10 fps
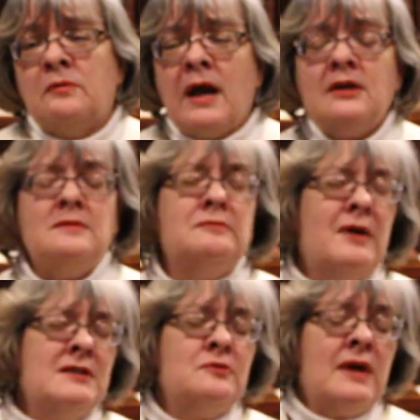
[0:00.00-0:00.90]

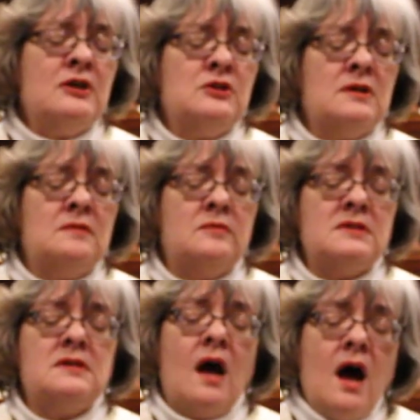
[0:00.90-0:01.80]
resurrection
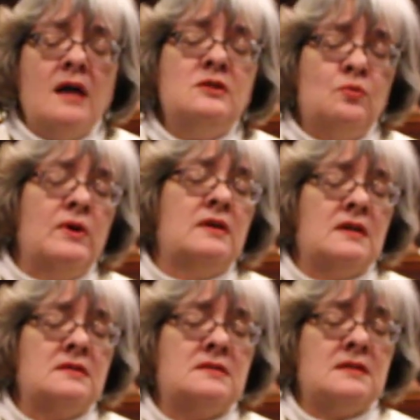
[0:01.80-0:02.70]
was God's
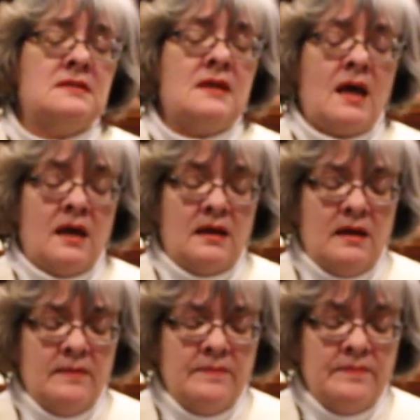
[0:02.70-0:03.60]
witness to
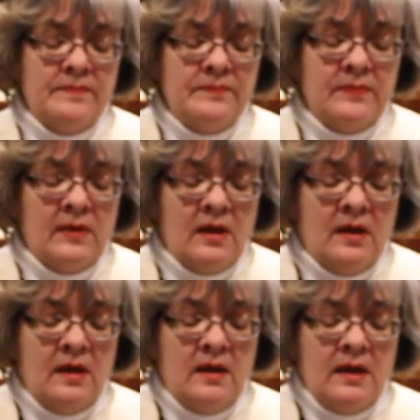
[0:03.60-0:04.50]
say,
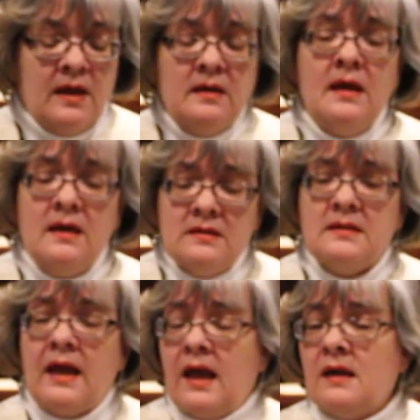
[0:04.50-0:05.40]
In his
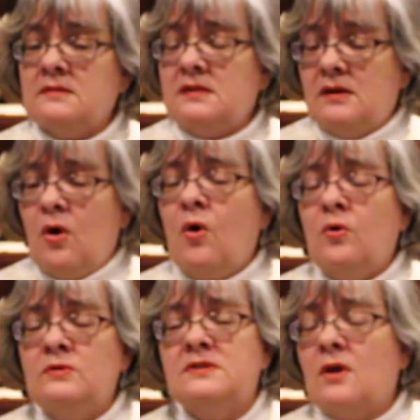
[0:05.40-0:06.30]
hands he
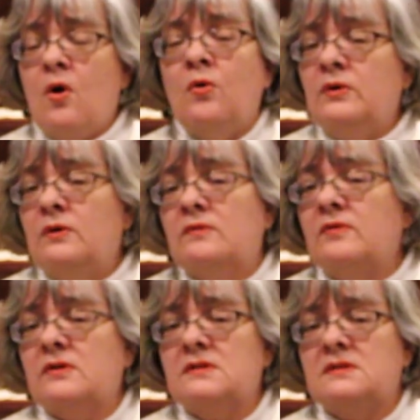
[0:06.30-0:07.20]
holds the whole
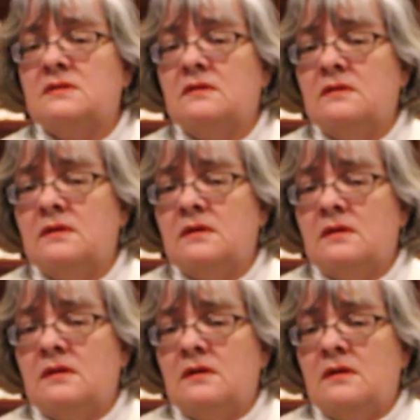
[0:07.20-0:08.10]
universe.
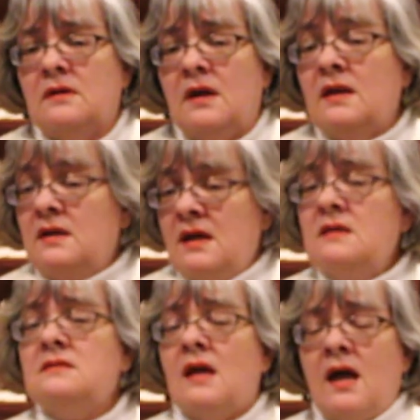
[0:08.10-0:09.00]
In
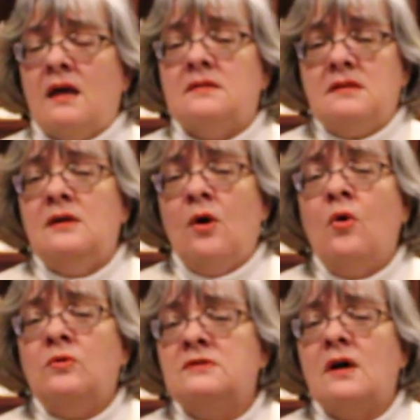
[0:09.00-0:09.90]
his hands he
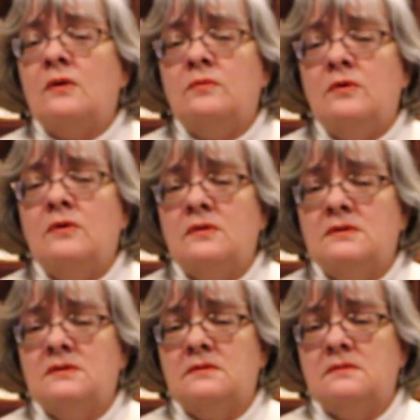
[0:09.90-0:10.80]
holds our world.